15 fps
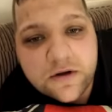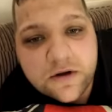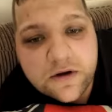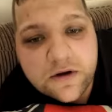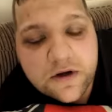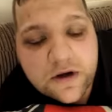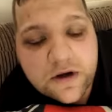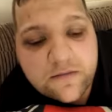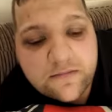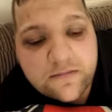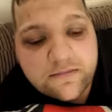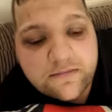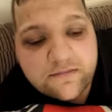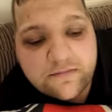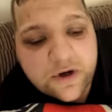Um,
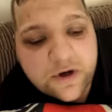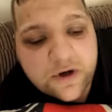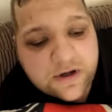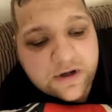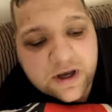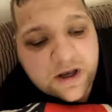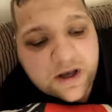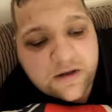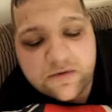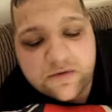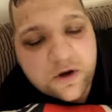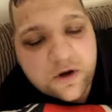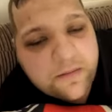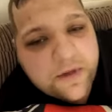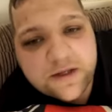but yeah,
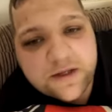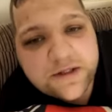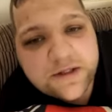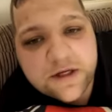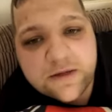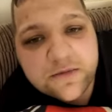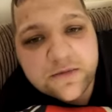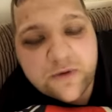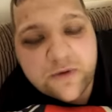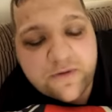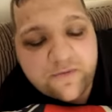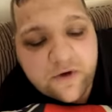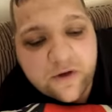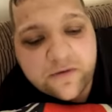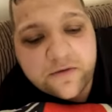not many teams. When
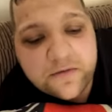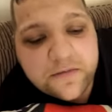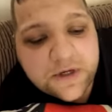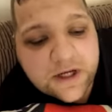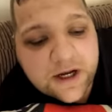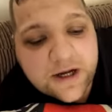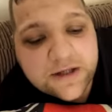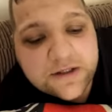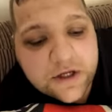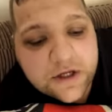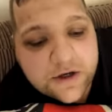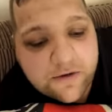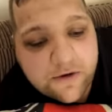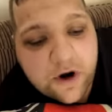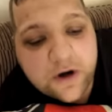Rotherham United
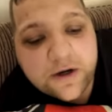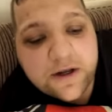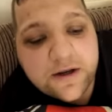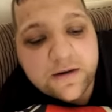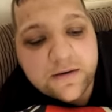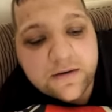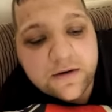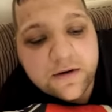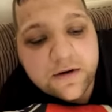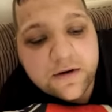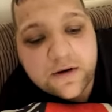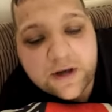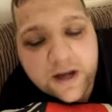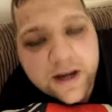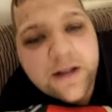are on it
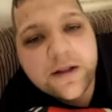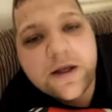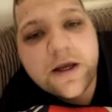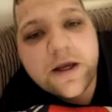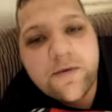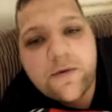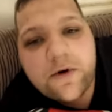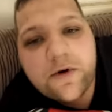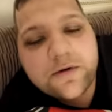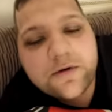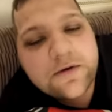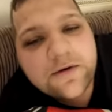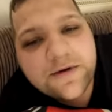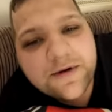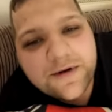in League One,
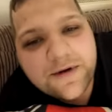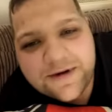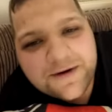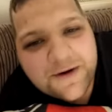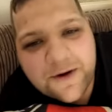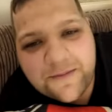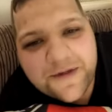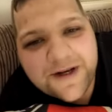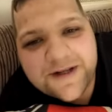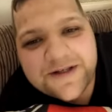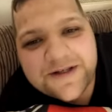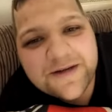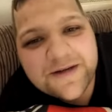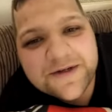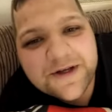not many
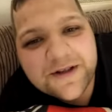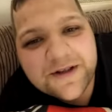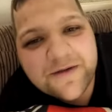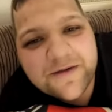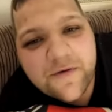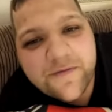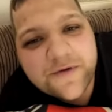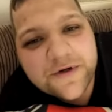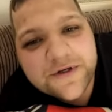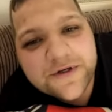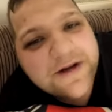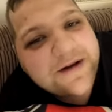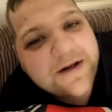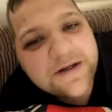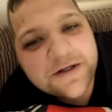teams can live with us,
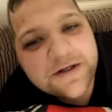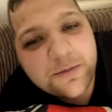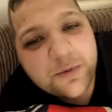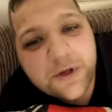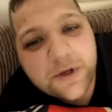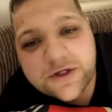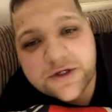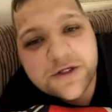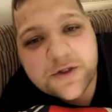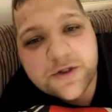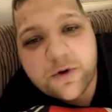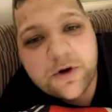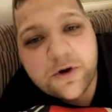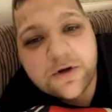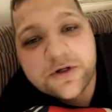and it's a pleasure to
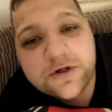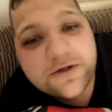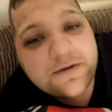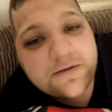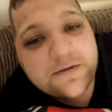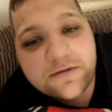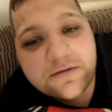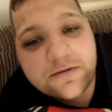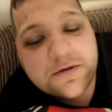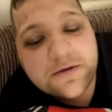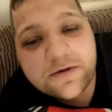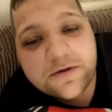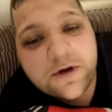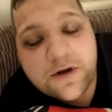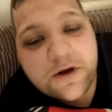watch
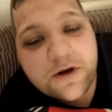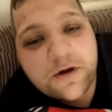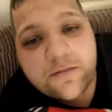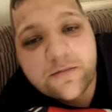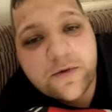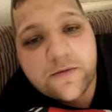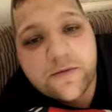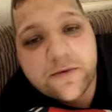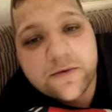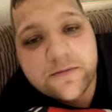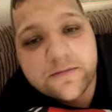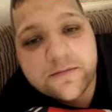uh, at the moment.